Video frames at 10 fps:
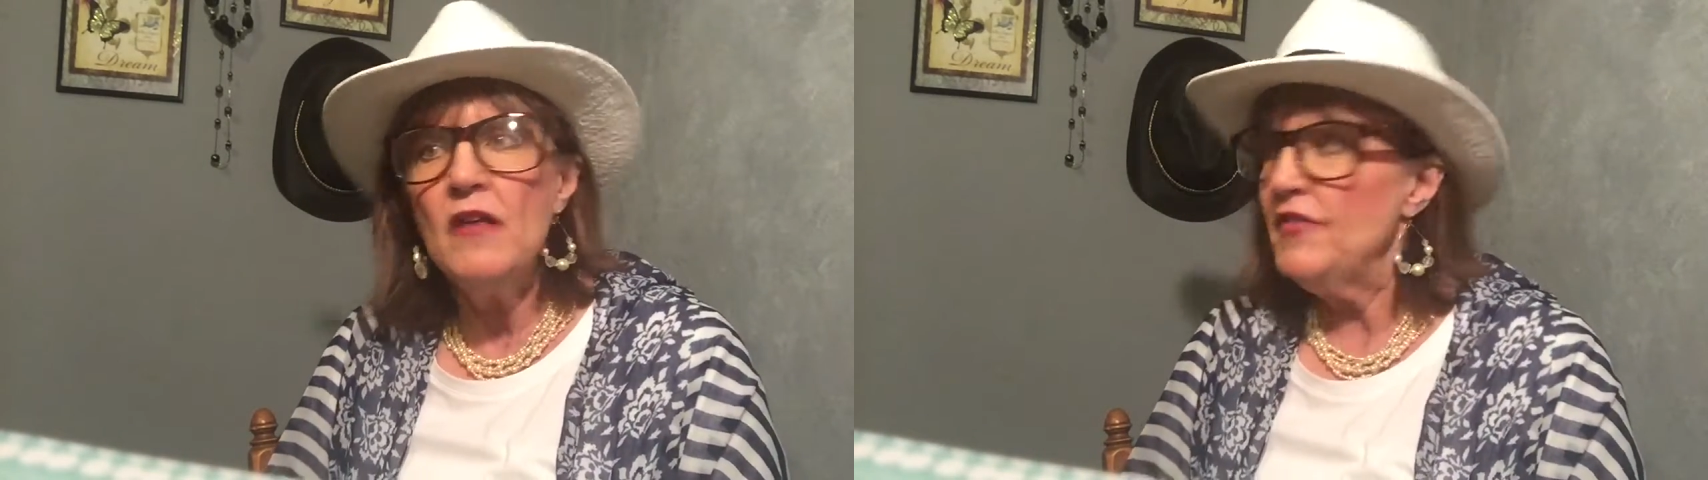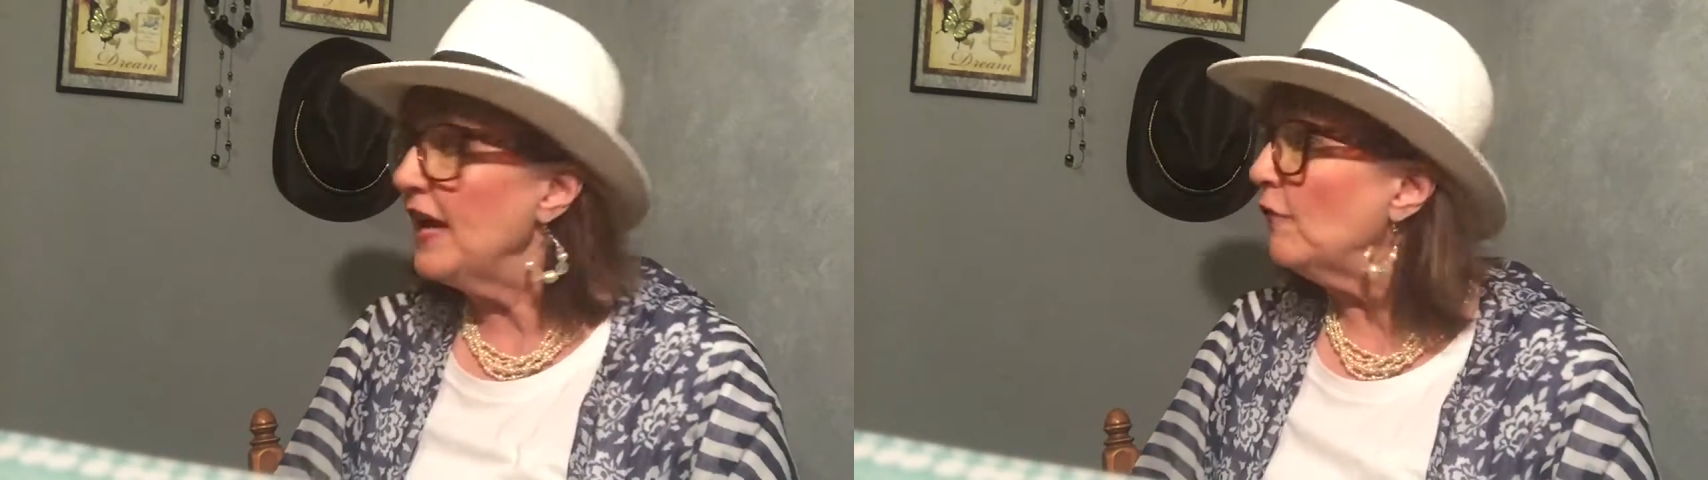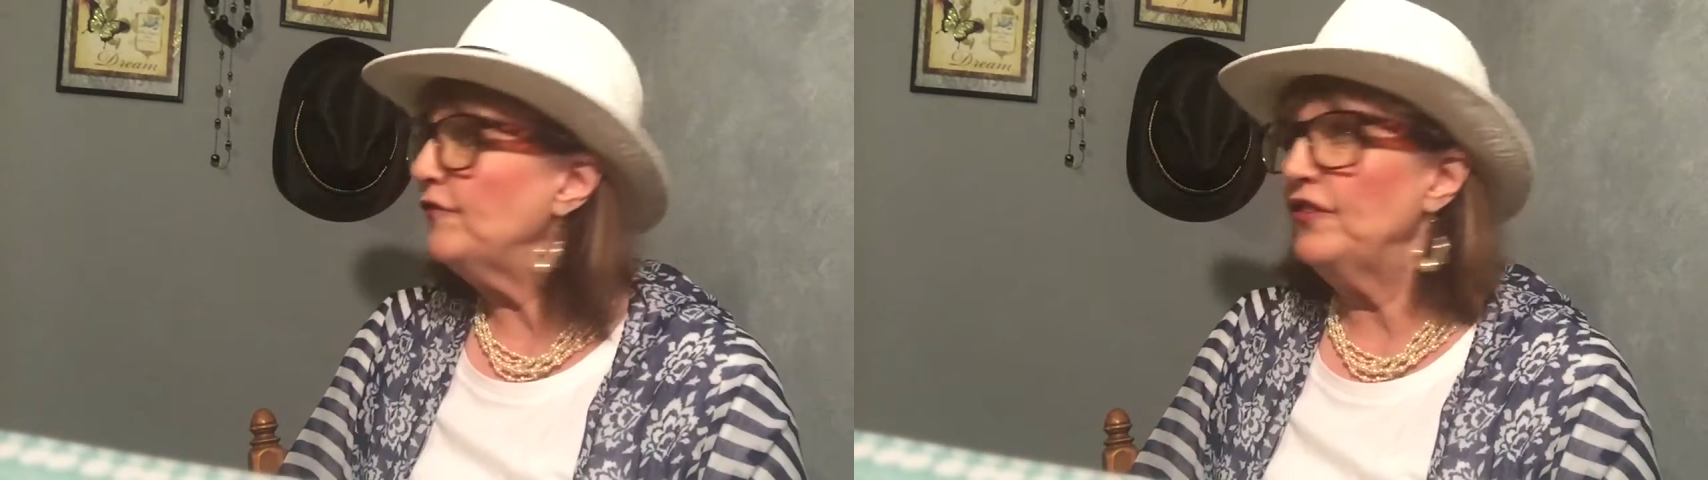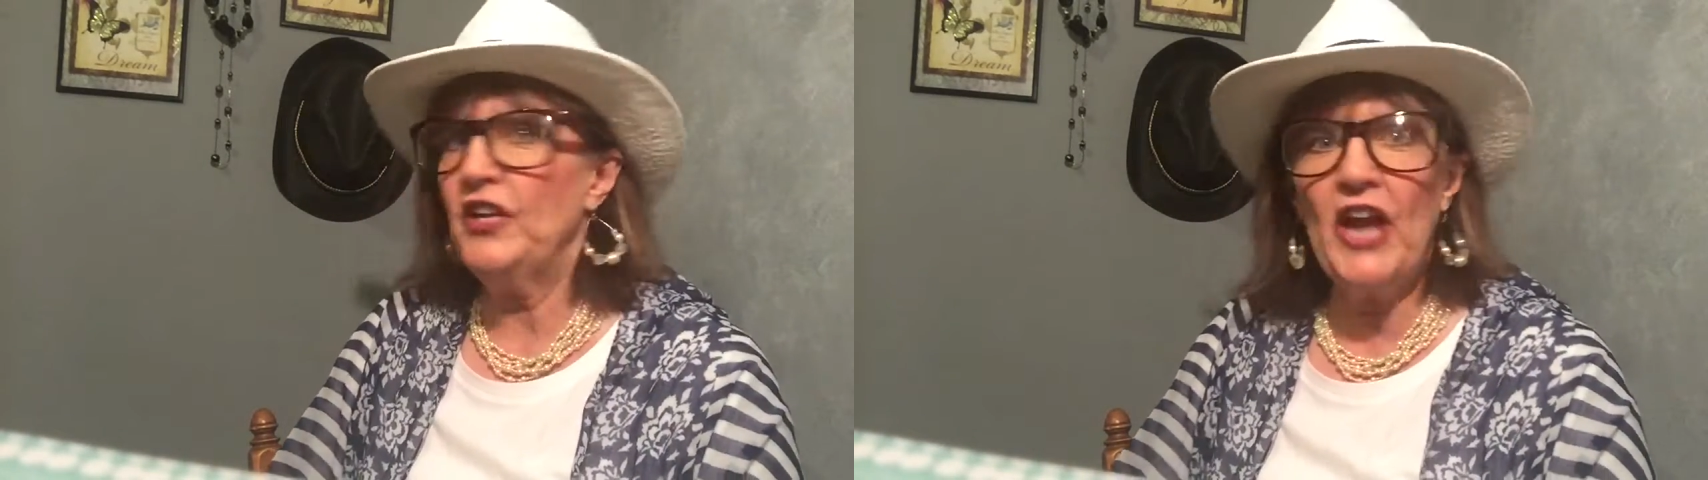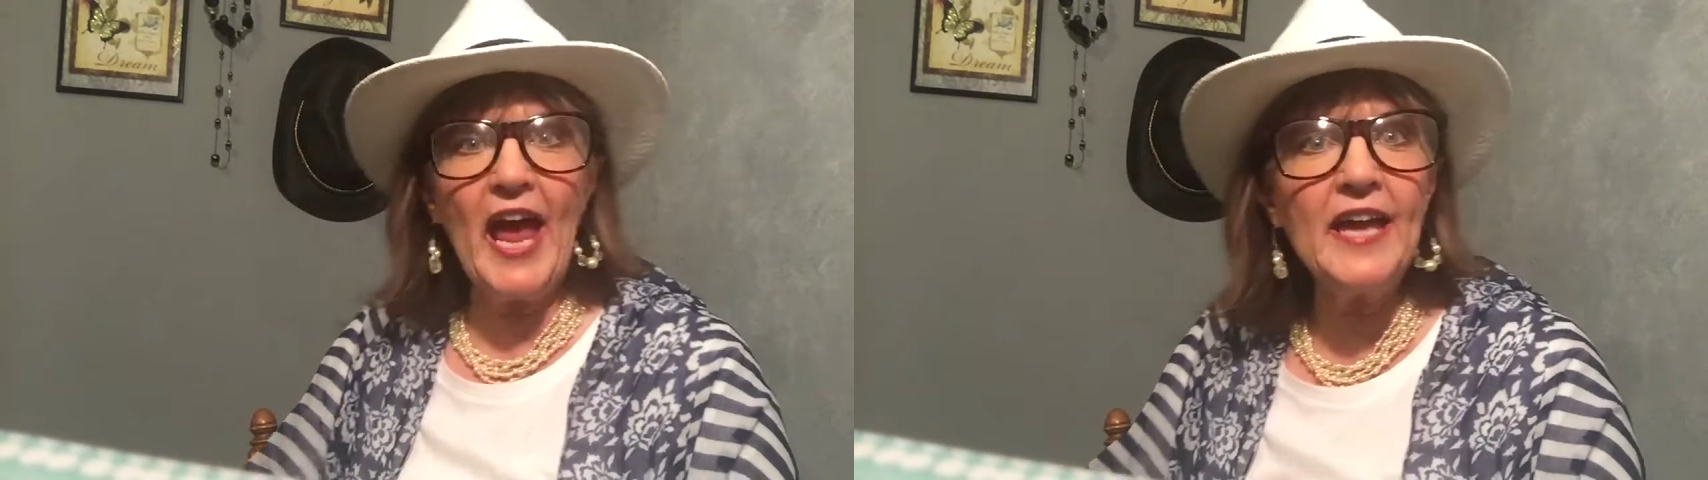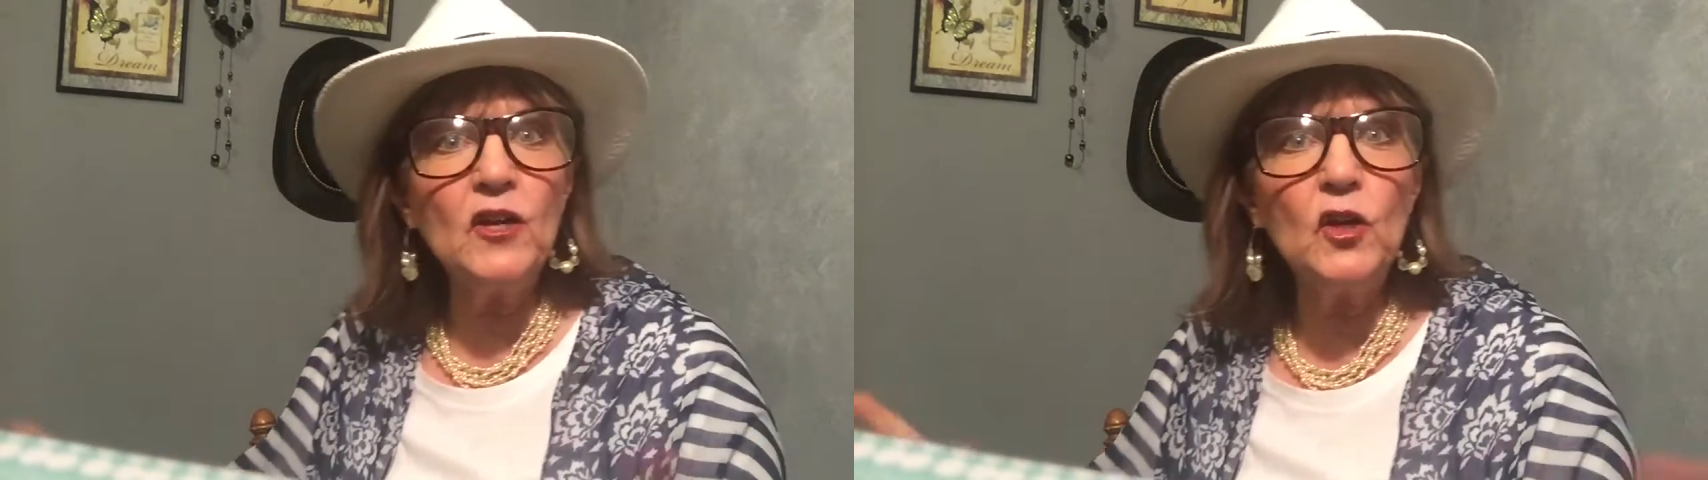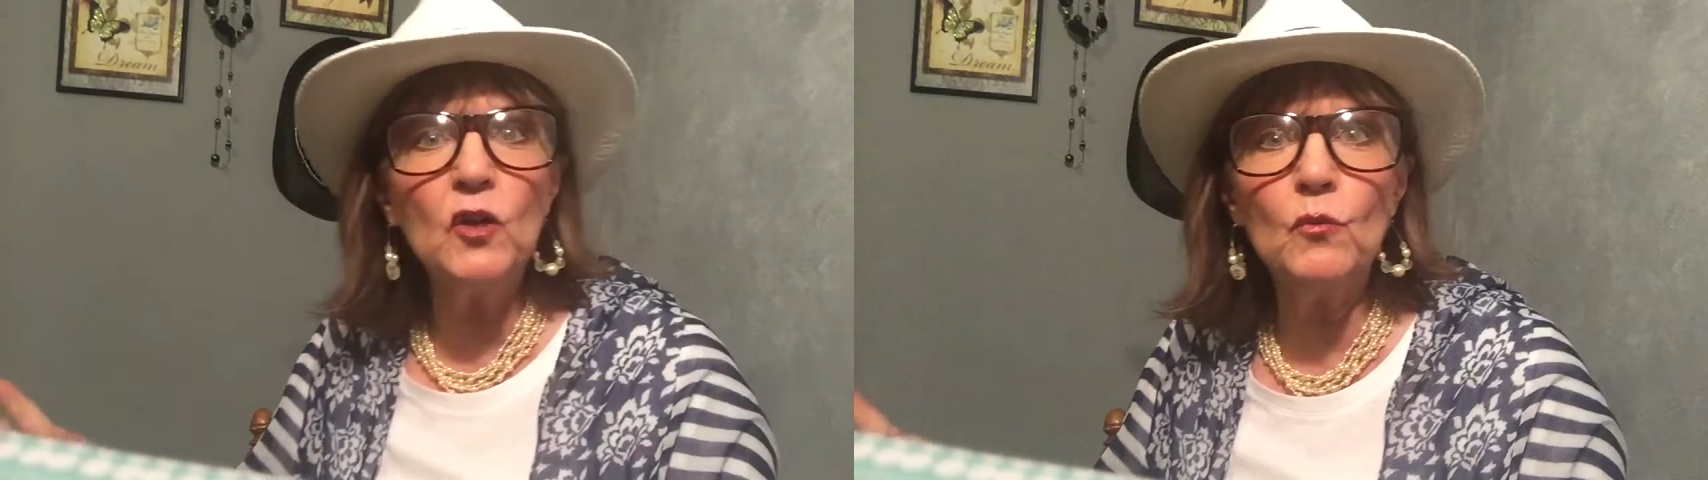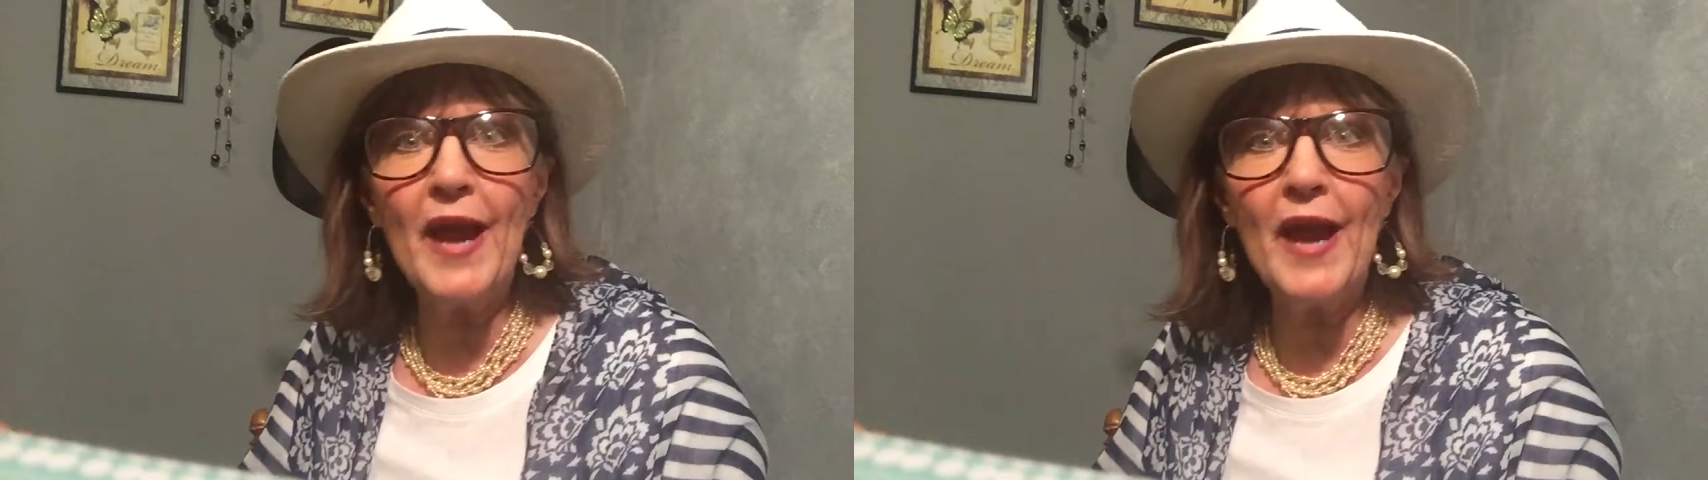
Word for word: They'll finagle